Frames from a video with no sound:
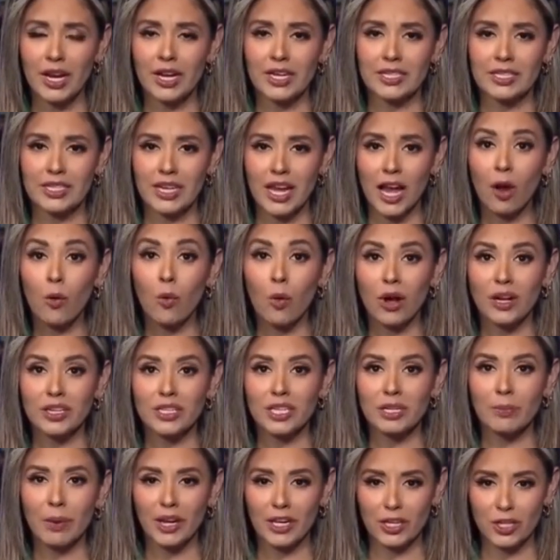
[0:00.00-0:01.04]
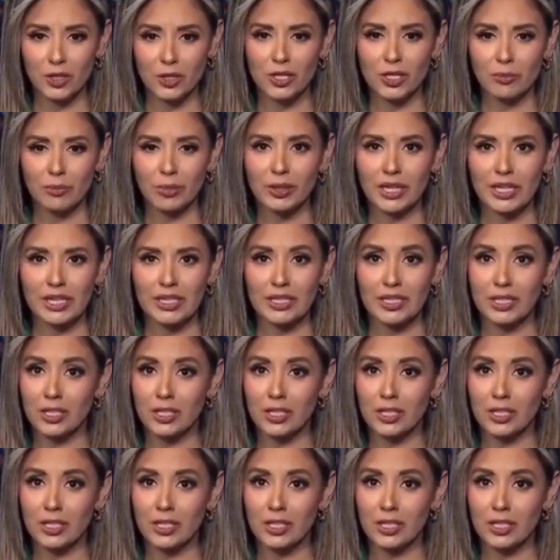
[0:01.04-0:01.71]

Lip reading: is now wanted by Houston police.